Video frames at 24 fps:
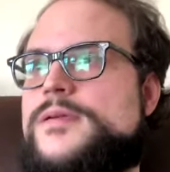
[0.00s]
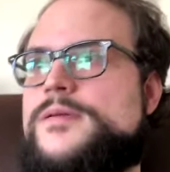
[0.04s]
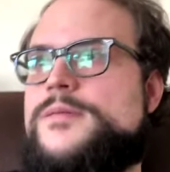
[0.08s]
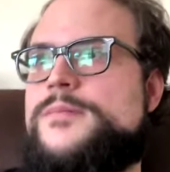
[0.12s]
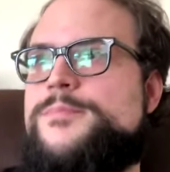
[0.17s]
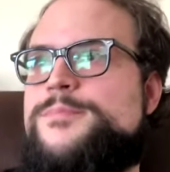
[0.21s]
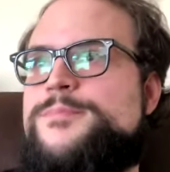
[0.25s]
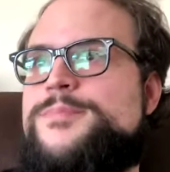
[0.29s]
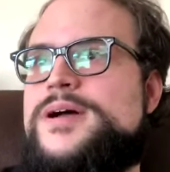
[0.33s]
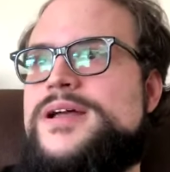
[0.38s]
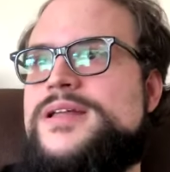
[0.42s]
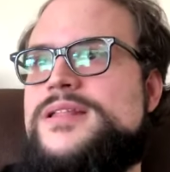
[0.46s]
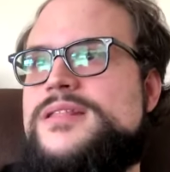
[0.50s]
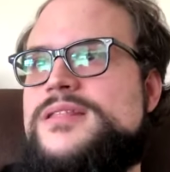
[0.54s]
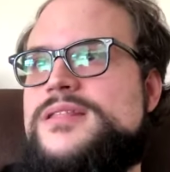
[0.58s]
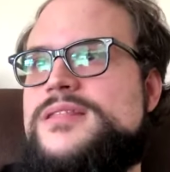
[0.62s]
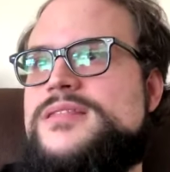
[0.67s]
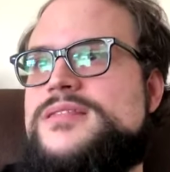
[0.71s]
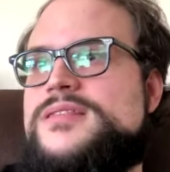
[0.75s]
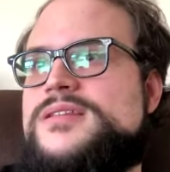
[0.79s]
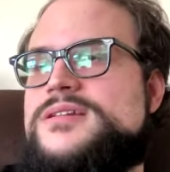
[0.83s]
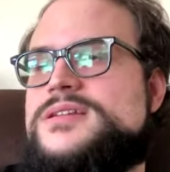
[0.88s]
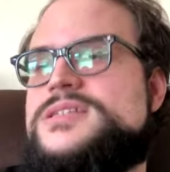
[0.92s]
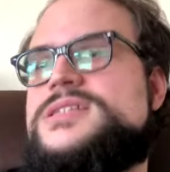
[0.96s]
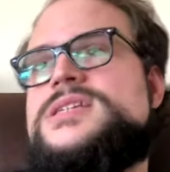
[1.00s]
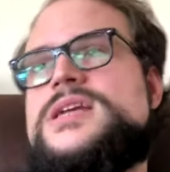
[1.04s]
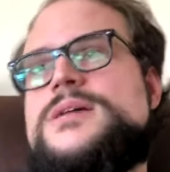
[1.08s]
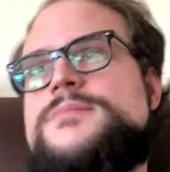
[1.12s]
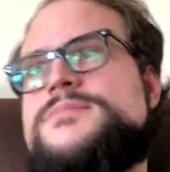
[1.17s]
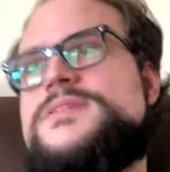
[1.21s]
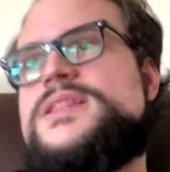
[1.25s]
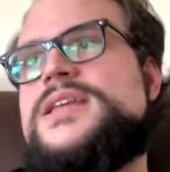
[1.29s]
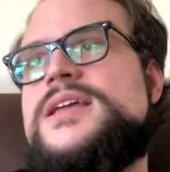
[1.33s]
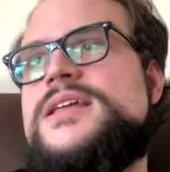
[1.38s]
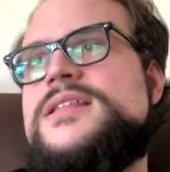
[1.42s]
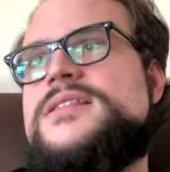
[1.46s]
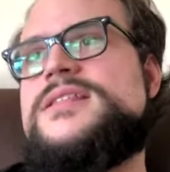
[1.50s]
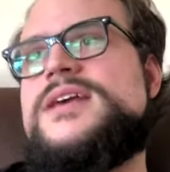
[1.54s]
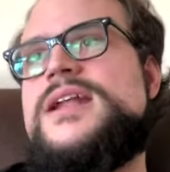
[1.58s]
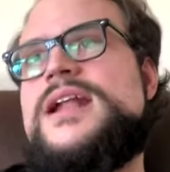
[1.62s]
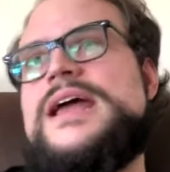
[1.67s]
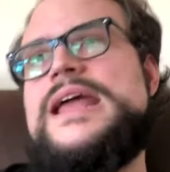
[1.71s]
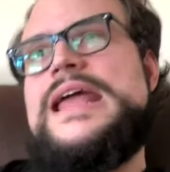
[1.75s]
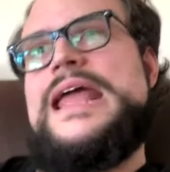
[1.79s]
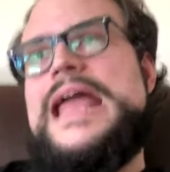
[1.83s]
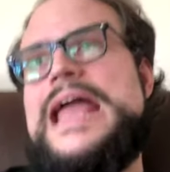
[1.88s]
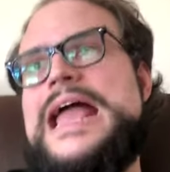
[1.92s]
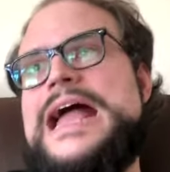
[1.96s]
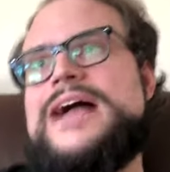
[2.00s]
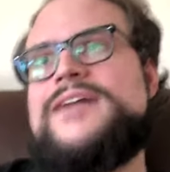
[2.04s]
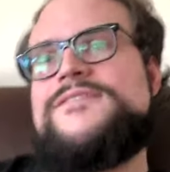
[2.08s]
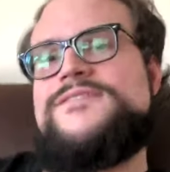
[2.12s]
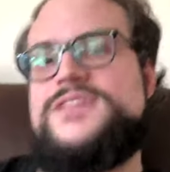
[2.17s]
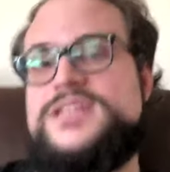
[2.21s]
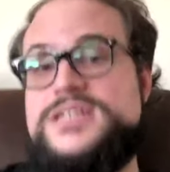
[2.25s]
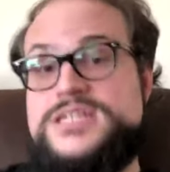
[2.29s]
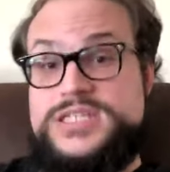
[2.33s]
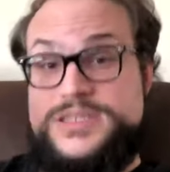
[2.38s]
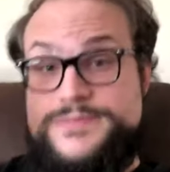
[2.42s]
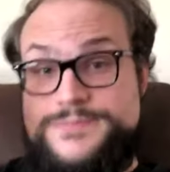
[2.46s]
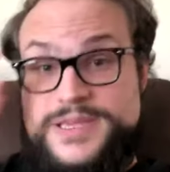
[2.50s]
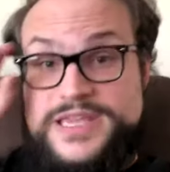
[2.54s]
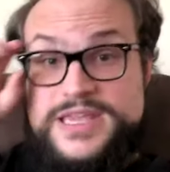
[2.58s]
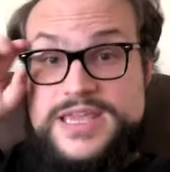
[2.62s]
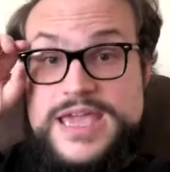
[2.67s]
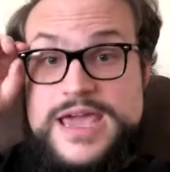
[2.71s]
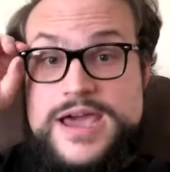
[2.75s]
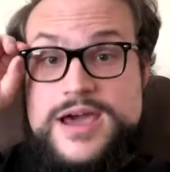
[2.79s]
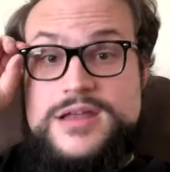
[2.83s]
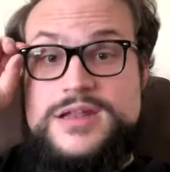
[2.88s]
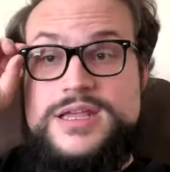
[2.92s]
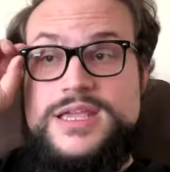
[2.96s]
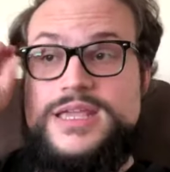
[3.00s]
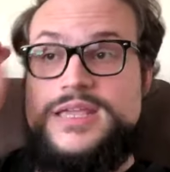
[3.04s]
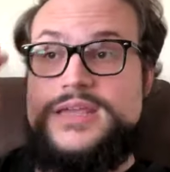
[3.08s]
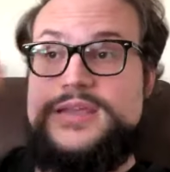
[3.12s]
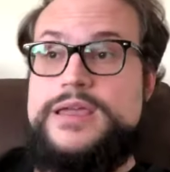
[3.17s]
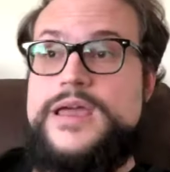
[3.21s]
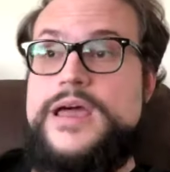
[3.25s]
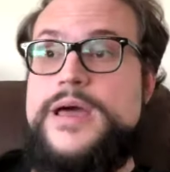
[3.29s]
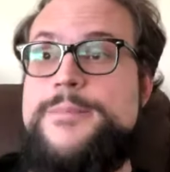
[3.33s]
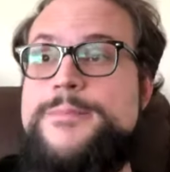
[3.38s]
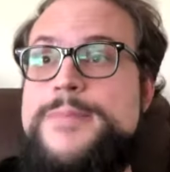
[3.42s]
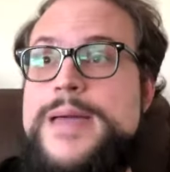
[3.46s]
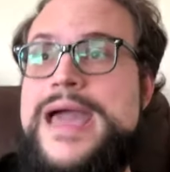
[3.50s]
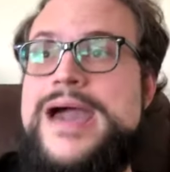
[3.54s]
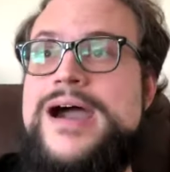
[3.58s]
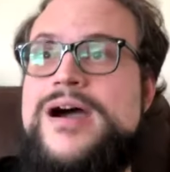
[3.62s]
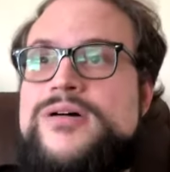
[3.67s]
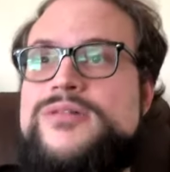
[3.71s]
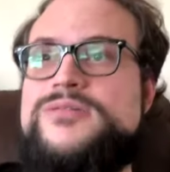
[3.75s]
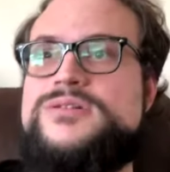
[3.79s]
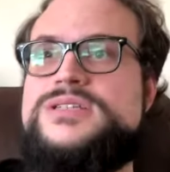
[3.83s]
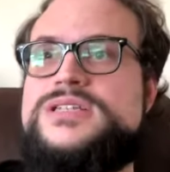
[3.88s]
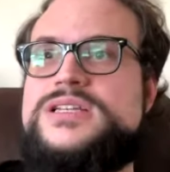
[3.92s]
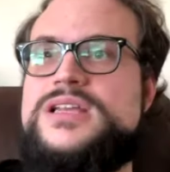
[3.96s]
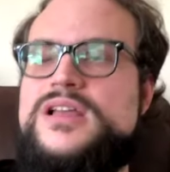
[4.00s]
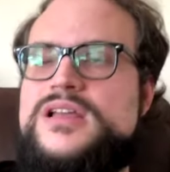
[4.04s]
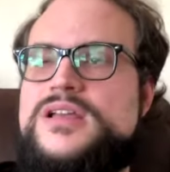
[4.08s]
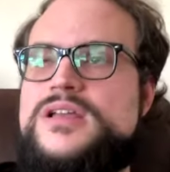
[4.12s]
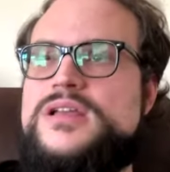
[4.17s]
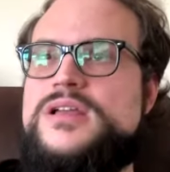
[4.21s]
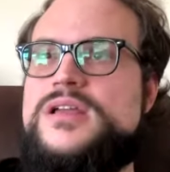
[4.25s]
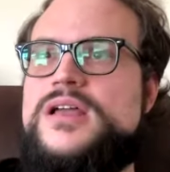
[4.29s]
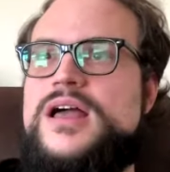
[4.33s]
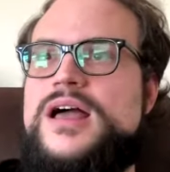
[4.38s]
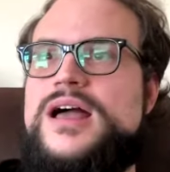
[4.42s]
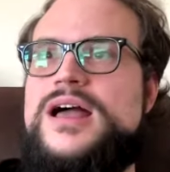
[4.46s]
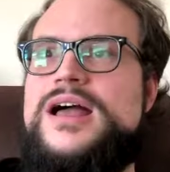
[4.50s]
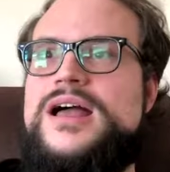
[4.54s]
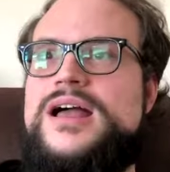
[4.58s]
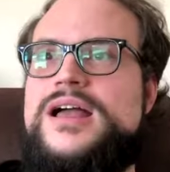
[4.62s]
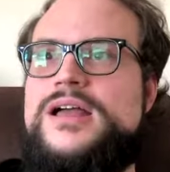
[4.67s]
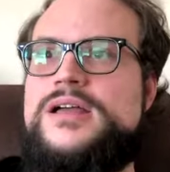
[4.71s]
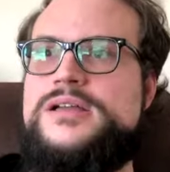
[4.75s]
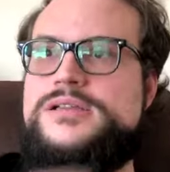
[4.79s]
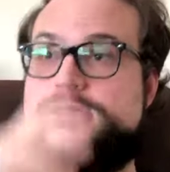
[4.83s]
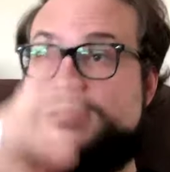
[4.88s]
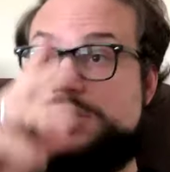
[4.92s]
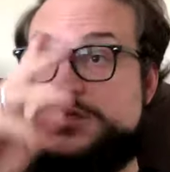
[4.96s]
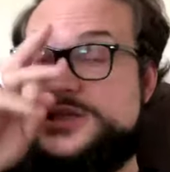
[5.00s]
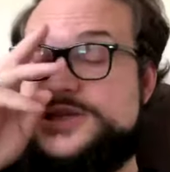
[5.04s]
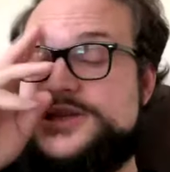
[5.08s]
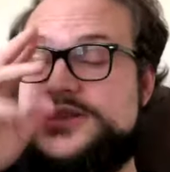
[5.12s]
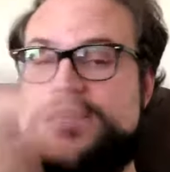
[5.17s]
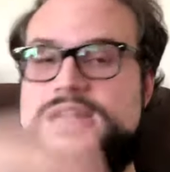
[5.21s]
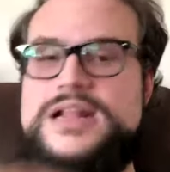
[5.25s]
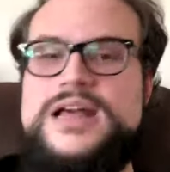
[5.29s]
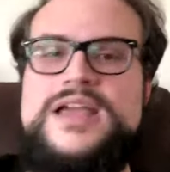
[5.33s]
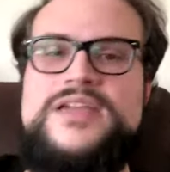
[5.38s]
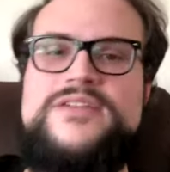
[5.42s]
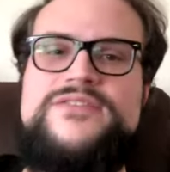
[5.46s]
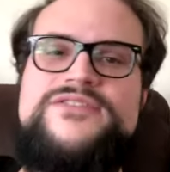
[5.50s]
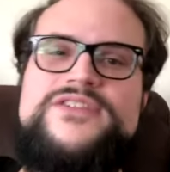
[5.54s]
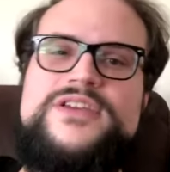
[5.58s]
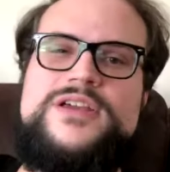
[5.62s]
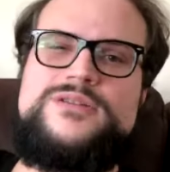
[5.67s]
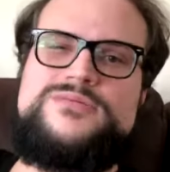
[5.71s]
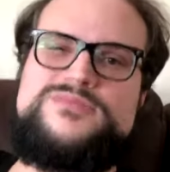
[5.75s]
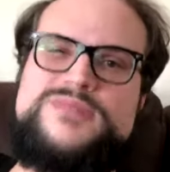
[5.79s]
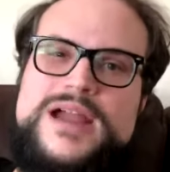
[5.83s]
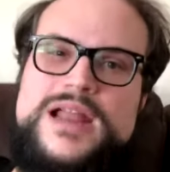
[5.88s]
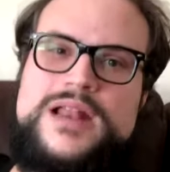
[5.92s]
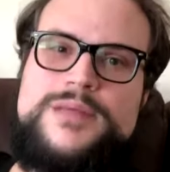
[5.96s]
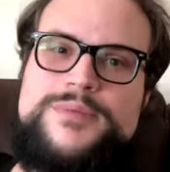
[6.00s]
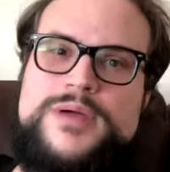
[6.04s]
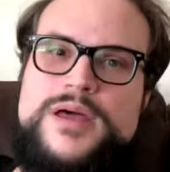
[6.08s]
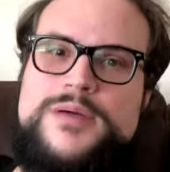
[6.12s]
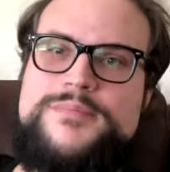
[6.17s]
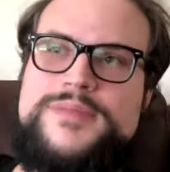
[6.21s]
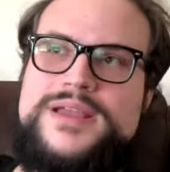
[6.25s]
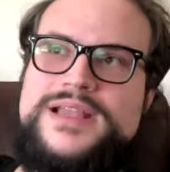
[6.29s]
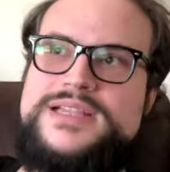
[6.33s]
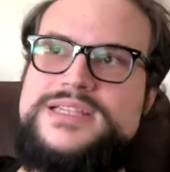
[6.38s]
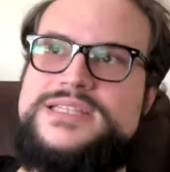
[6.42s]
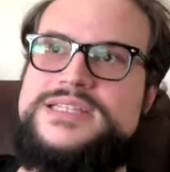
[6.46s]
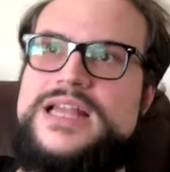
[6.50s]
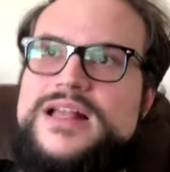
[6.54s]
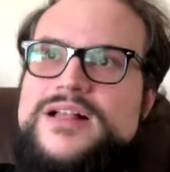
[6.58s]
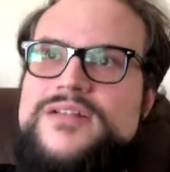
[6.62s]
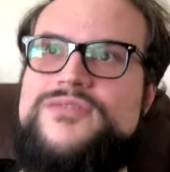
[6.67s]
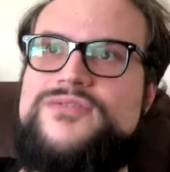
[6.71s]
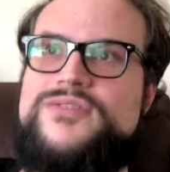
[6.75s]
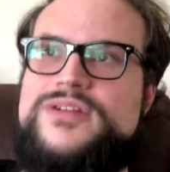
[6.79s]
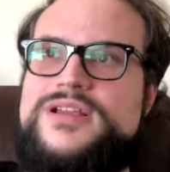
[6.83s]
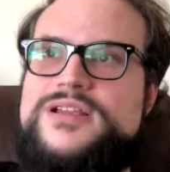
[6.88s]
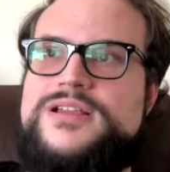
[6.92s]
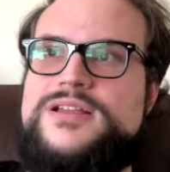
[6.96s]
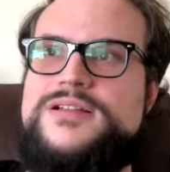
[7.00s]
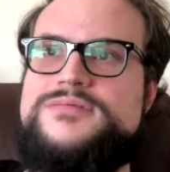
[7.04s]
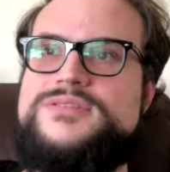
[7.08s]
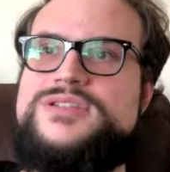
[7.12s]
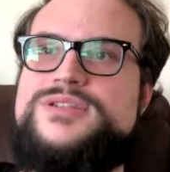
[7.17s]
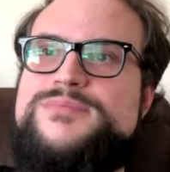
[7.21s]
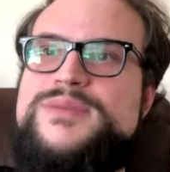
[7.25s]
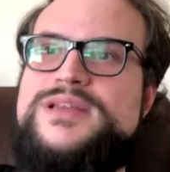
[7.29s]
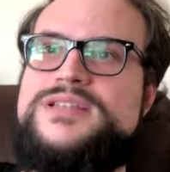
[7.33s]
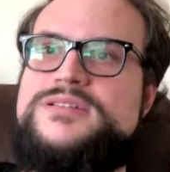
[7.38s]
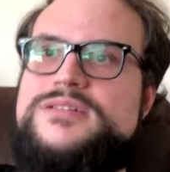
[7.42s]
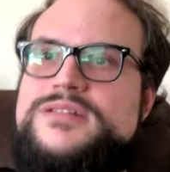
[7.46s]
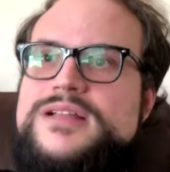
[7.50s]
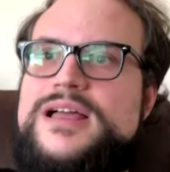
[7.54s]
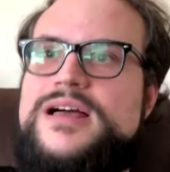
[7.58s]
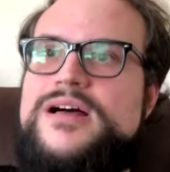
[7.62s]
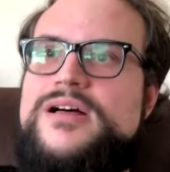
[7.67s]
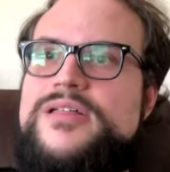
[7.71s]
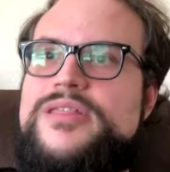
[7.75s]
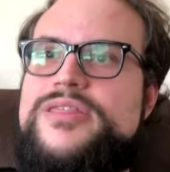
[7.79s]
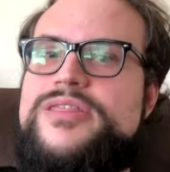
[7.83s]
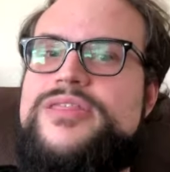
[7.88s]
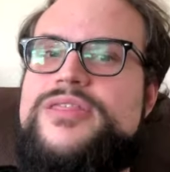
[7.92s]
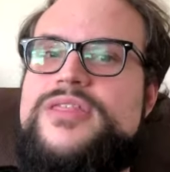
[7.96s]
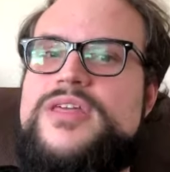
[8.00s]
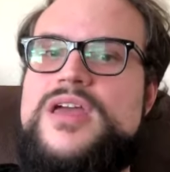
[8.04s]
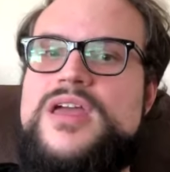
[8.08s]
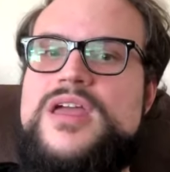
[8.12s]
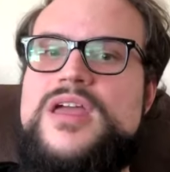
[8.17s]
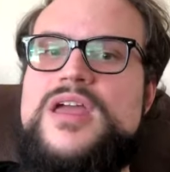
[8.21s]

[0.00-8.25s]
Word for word: but there's something that I have to speak out about uh, so that I feel right about myself when it comes to mental health.